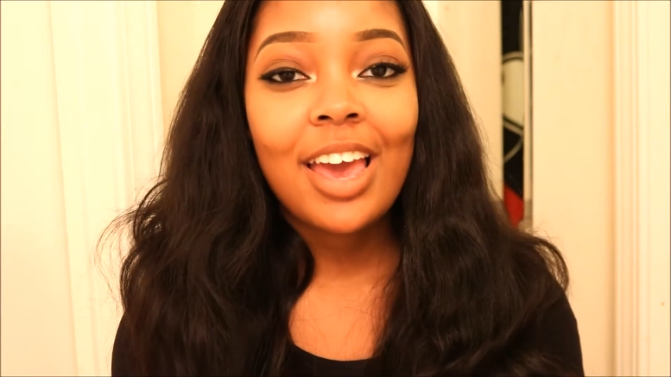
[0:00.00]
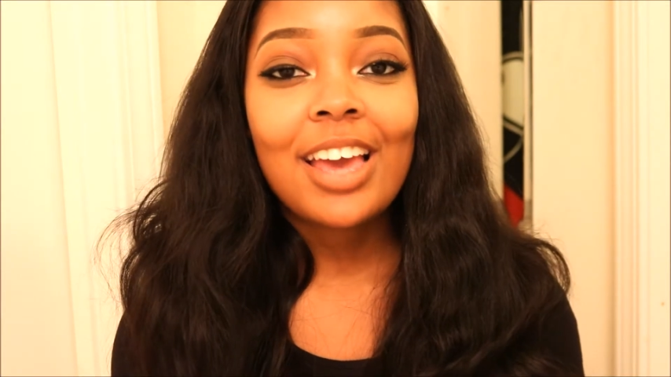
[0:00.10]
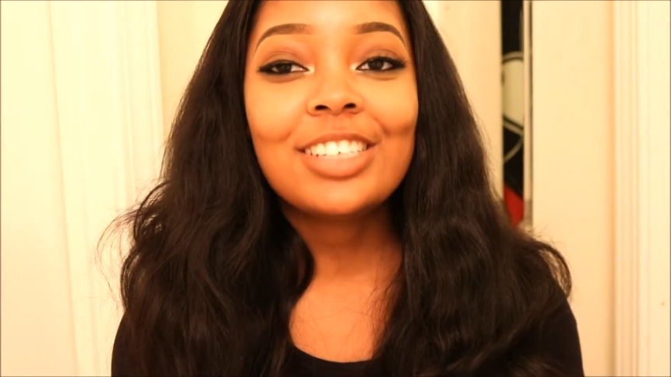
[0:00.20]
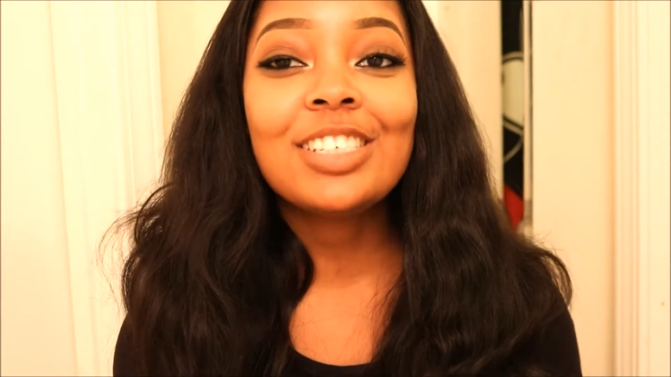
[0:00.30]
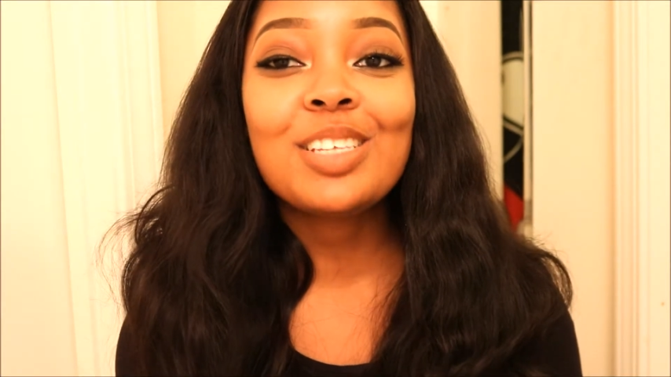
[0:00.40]

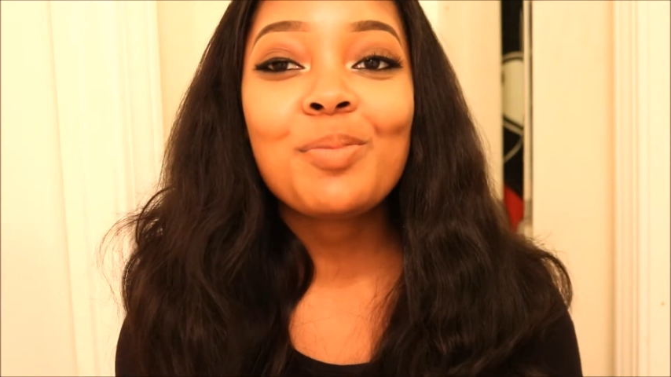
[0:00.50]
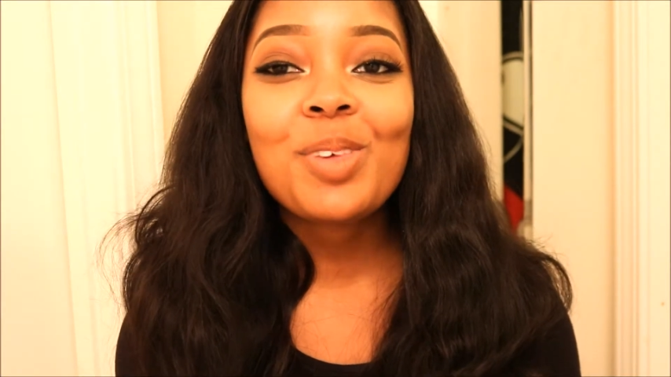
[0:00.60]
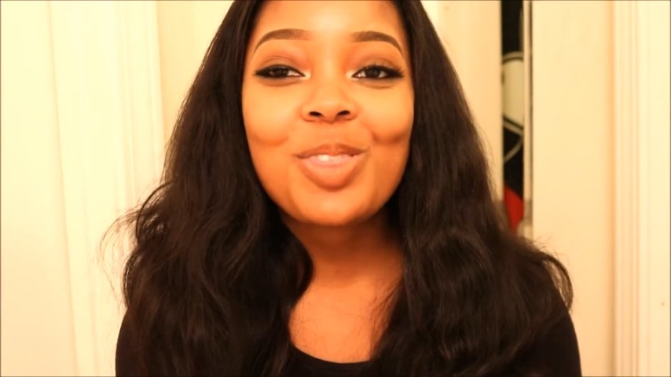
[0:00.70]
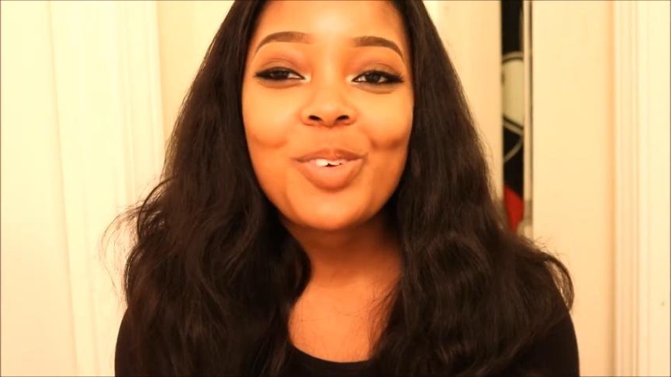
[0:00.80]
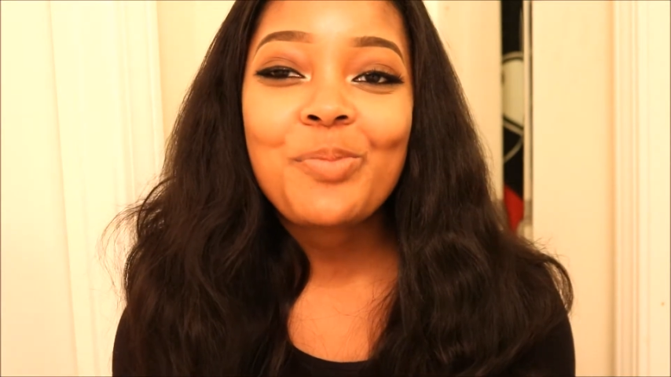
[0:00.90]
She was
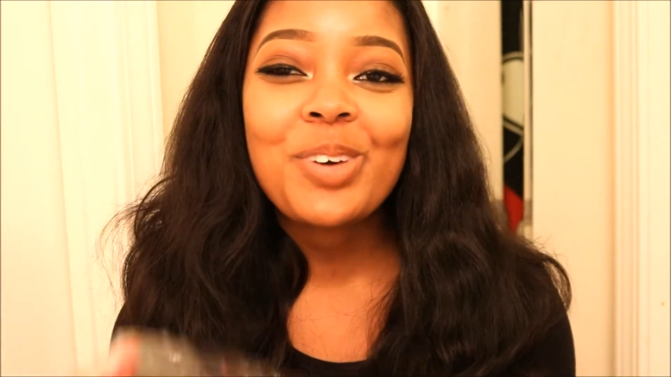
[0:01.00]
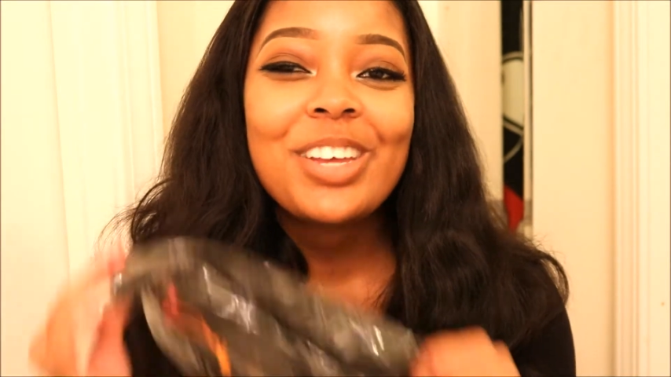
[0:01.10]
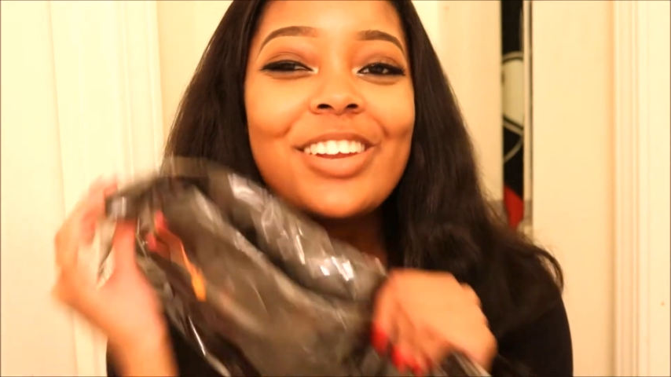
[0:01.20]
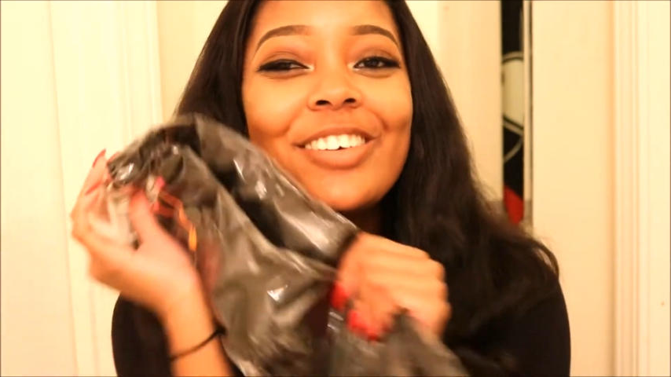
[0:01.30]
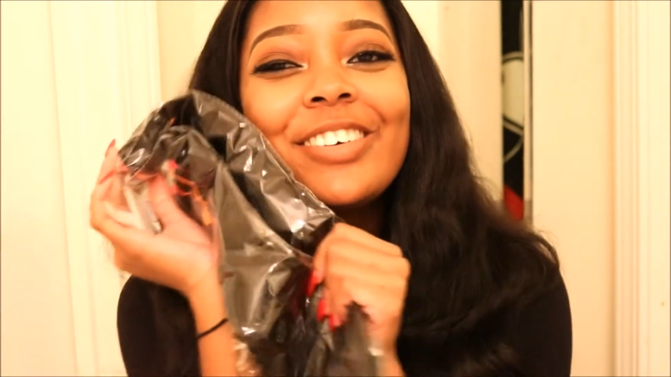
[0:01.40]
big, but
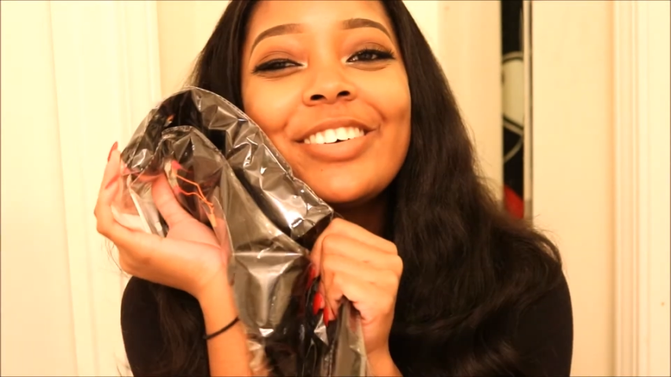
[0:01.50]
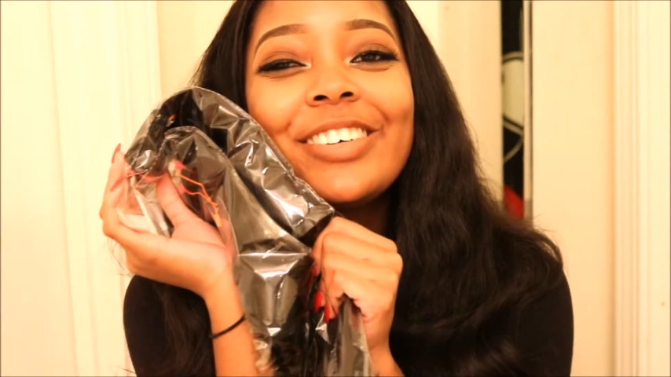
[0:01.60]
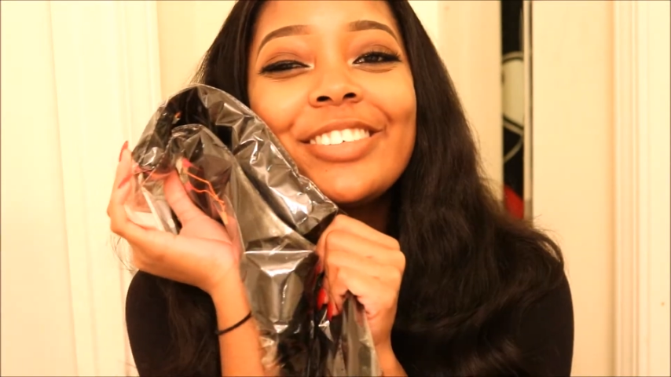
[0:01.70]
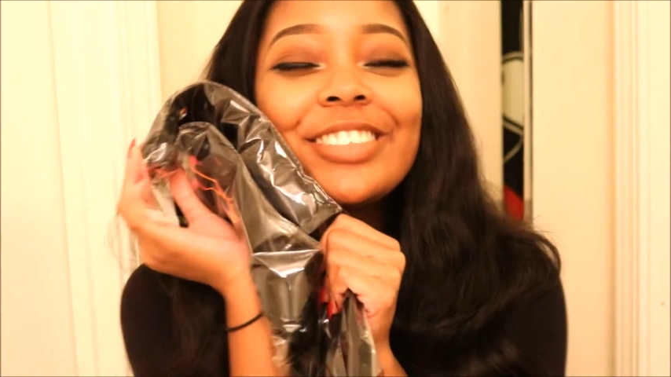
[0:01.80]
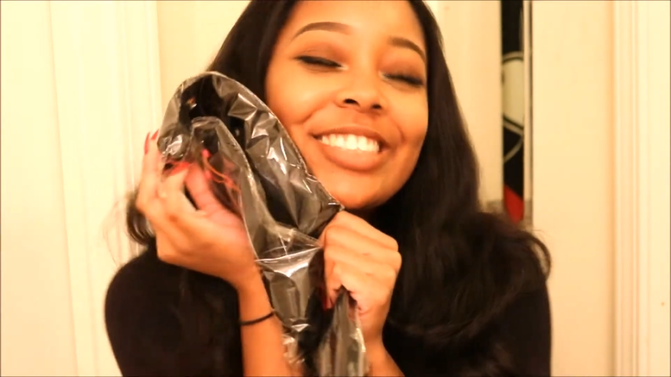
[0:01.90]

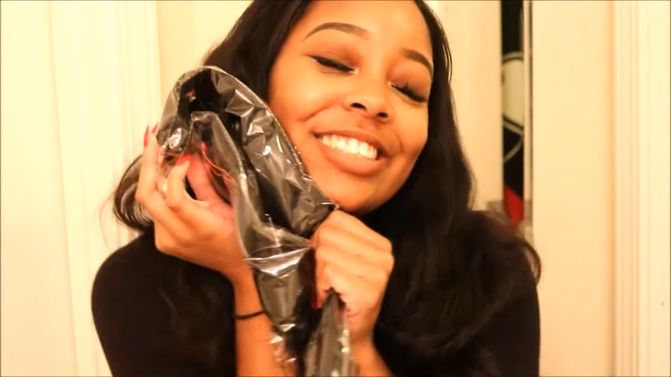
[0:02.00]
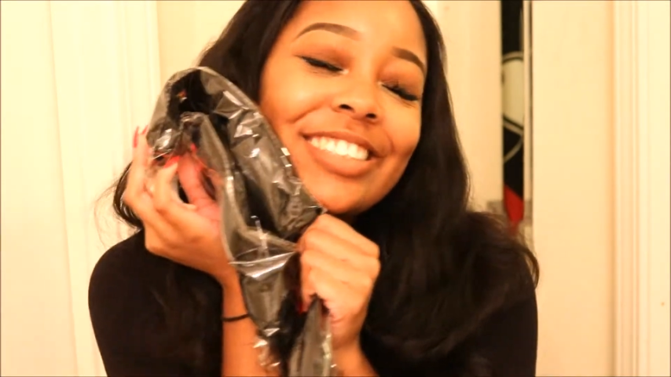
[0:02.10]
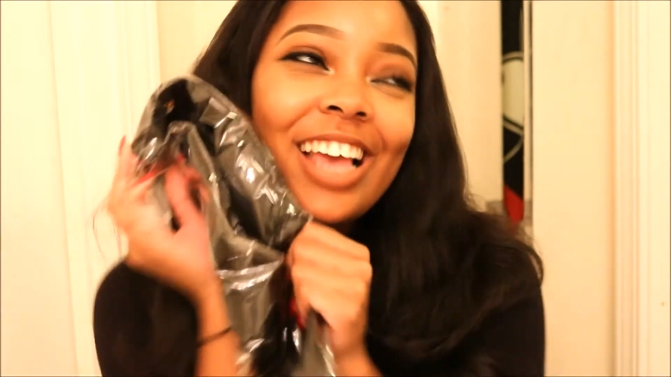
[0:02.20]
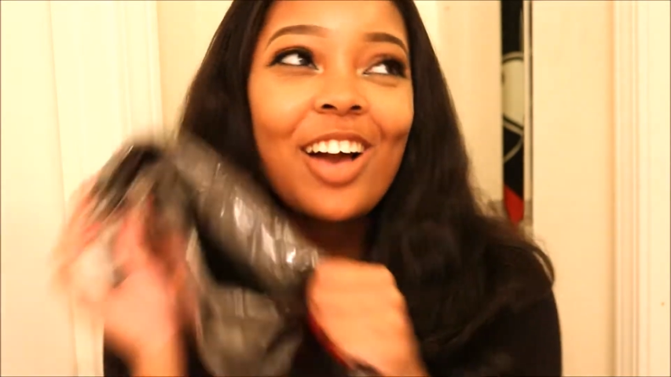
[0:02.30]
I